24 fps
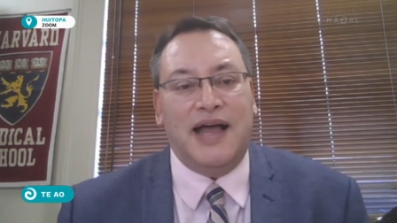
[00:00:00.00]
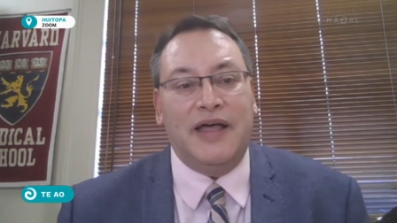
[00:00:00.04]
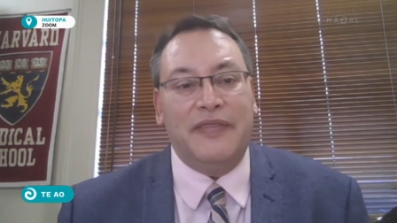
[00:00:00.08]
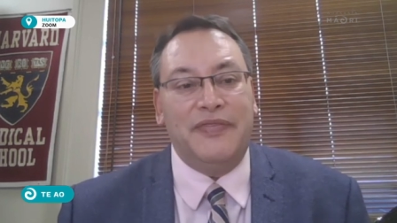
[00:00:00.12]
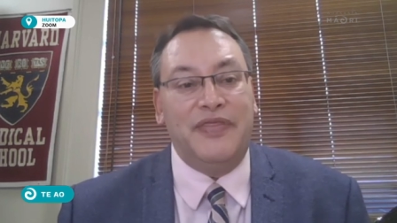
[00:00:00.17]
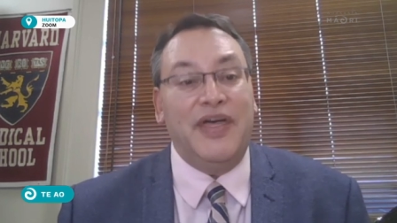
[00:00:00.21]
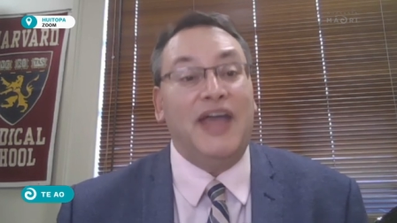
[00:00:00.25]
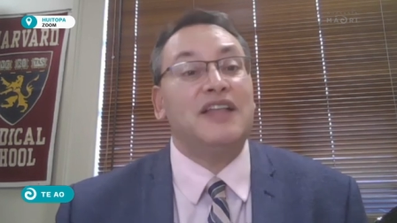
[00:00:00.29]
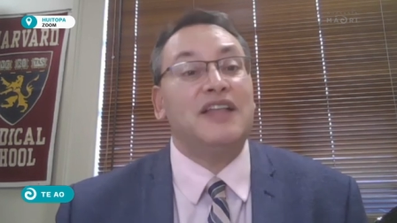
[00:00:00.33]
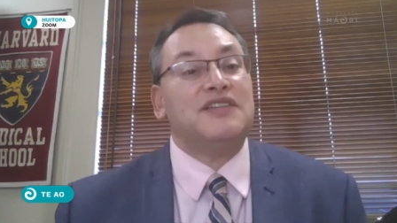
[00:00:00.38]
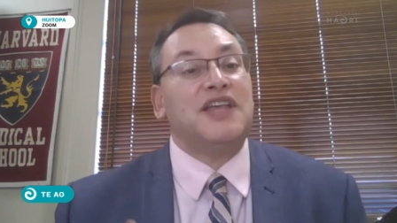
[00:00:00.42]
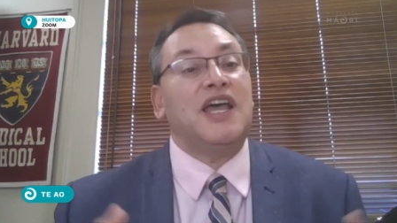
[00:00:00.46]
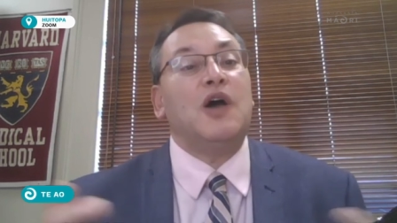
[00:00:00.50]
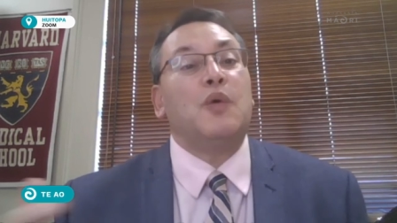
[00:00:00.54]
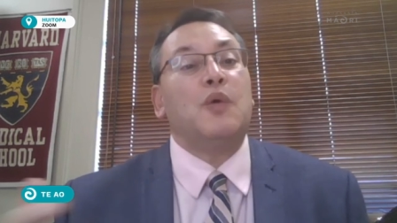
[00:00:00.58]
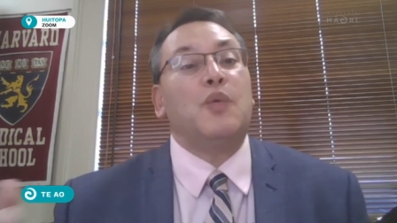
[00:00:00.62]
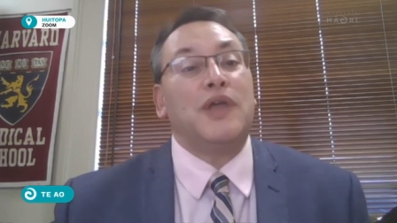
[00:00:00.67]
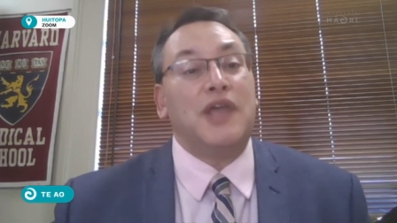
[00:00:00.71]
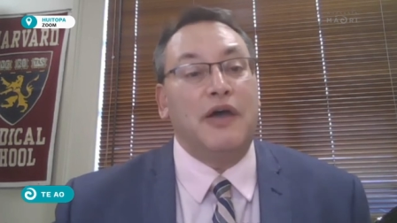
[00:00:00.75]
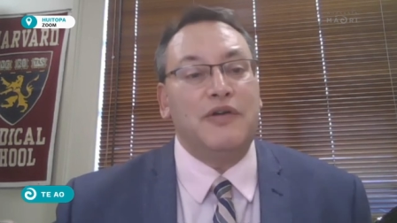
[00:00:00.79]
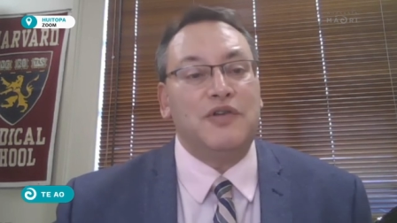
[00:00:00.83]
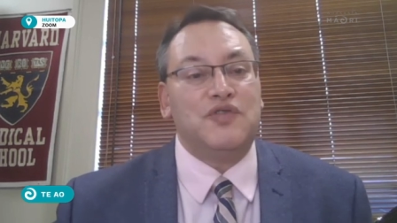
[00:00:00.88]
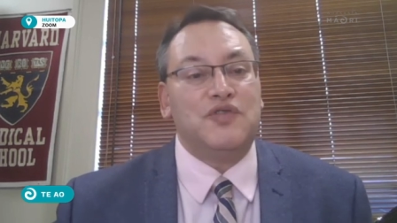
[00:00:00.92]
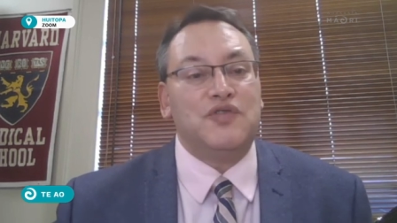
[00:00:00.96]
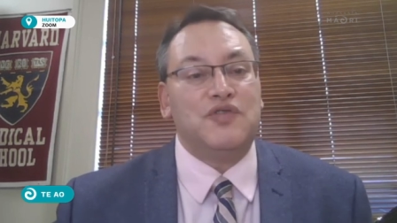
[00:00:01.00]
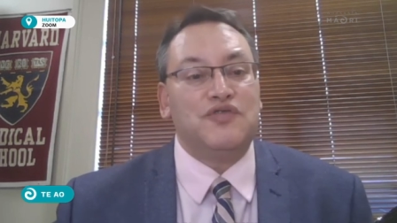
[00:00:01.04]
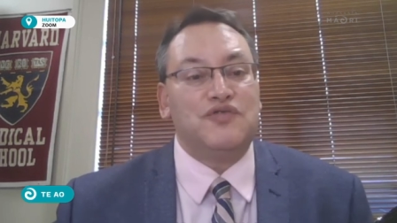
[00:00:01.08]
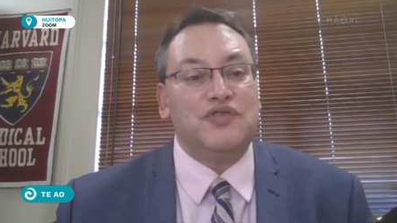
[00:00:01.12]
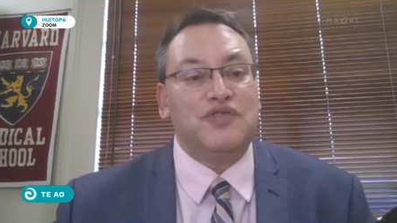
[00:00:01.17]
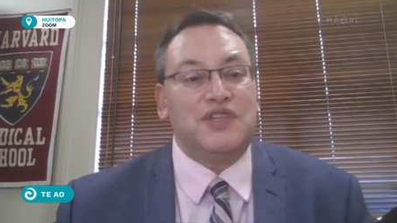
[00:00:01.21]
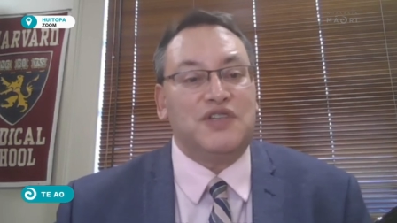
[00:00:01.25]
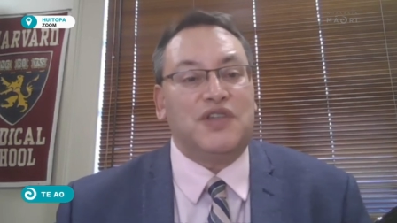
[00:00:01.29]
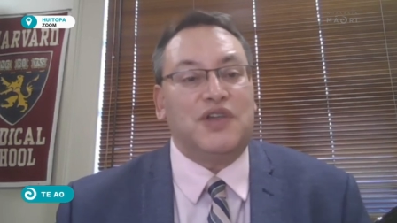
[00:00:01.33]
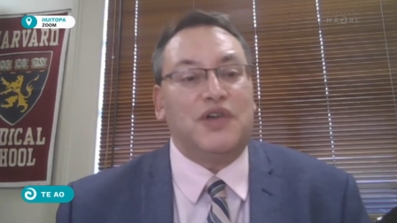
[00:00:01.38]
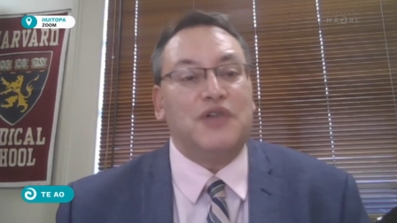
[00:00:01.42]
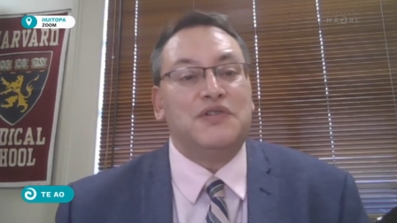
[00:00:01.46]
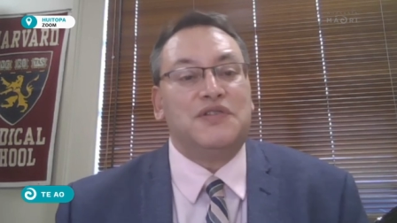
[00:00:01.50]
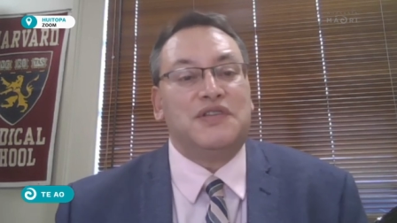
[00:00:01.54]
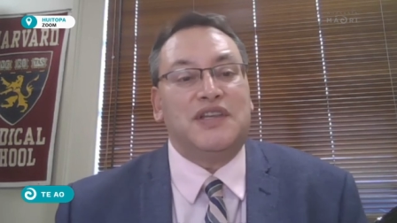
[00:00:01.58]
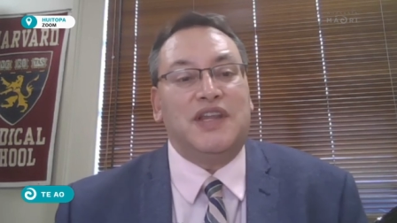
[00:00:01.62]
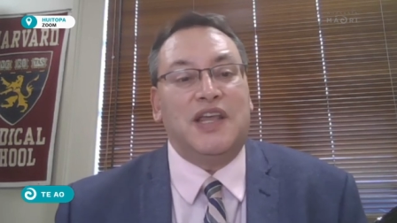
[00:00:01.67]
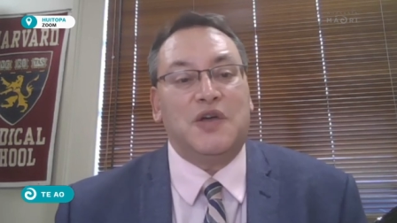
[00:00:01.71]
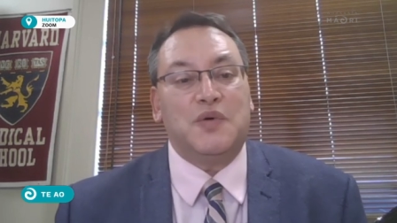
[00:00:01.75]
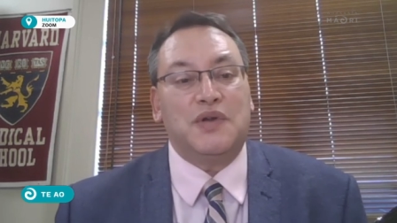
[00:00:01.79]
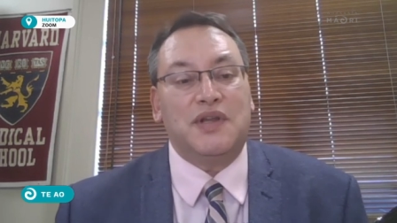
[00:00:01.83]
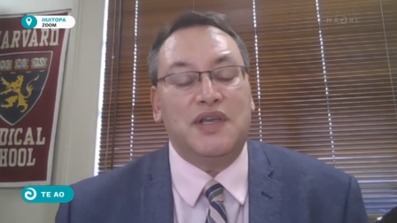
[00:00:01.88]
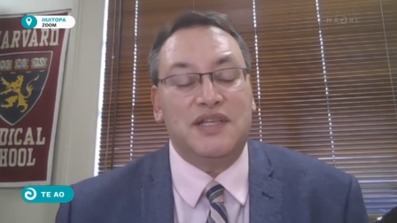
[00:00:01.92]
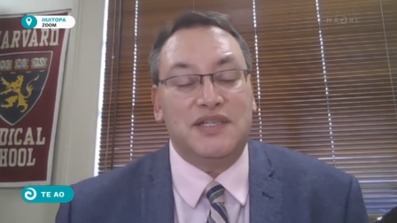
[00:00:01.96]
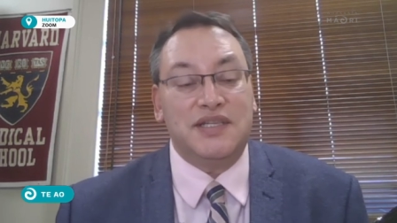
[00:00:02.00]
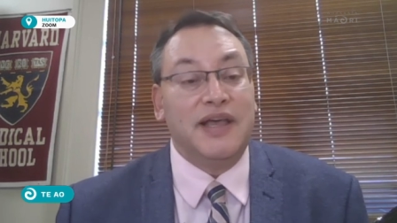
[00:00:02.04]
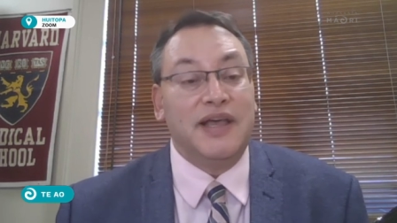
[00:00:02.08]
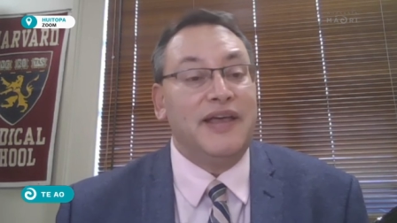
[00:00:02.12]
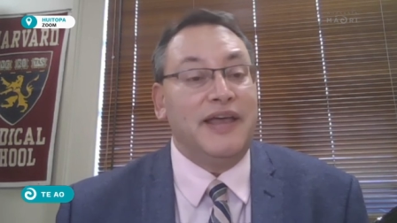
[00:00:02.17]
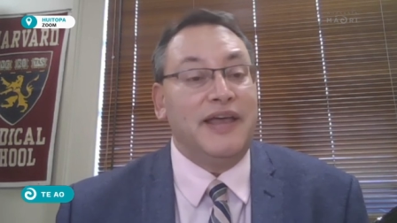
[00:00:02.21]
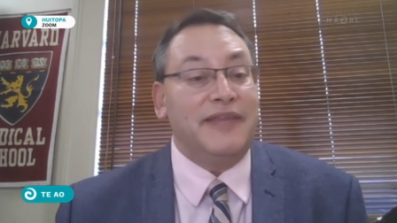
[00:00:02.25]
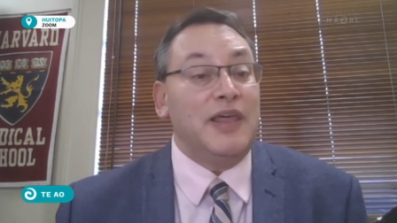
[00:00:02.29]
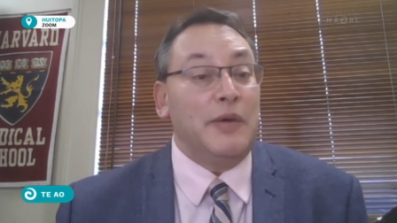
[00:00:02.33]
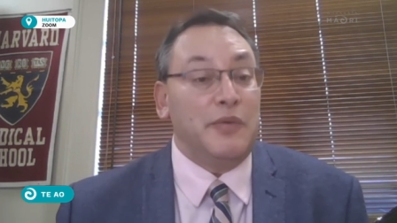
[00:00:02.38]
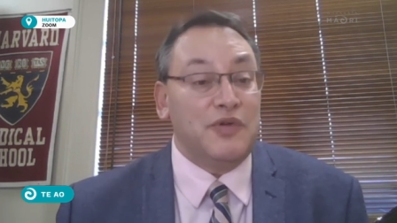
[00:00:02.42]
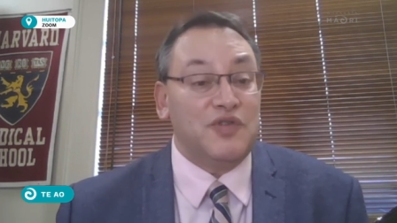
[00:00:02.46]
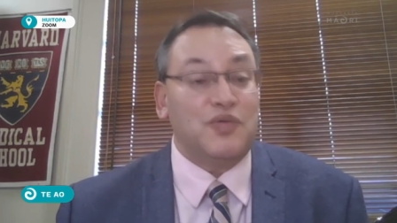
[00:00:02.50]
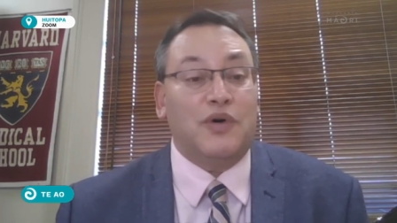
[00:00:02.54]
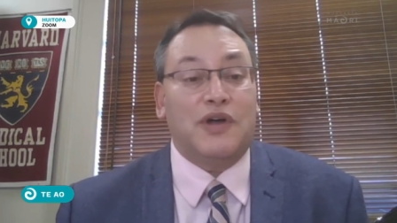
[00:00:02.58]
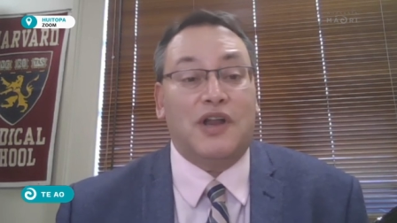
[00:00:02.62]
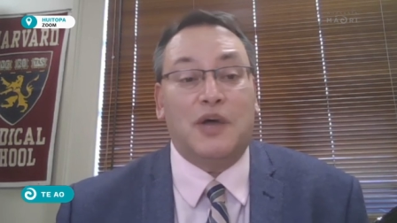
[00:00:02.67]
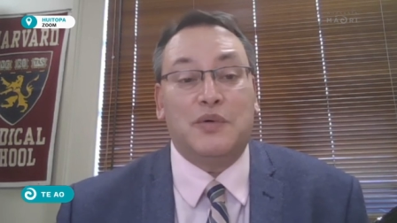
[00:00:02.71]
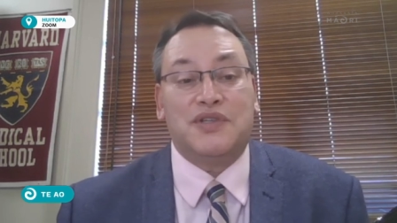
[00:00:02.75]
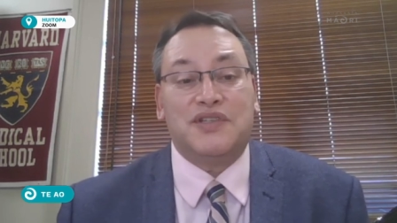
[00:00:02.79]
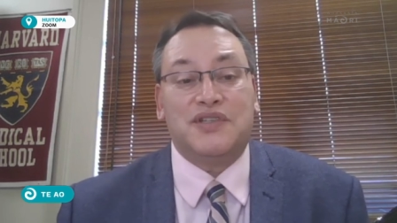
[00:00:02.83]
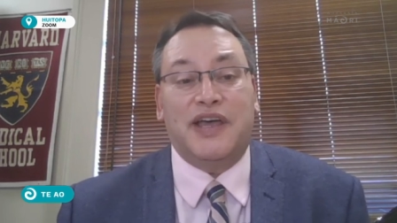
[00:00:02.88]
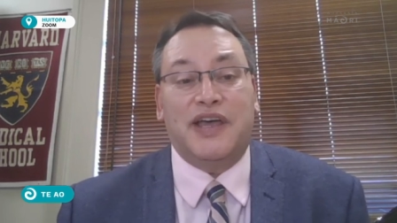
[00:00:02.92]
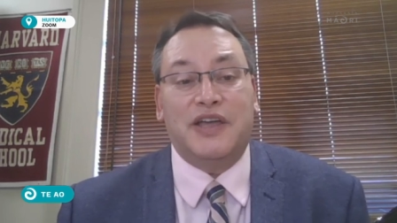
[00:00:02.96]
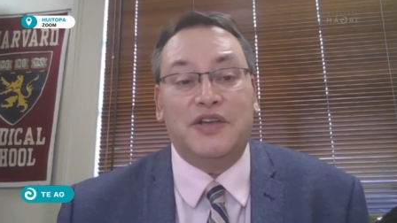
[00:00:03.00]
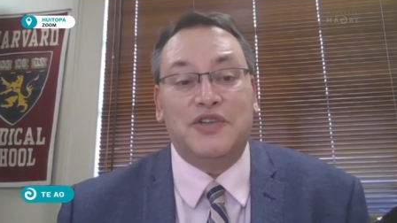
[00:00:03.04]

Uh, that's how we're going to address those inequities. And that was what I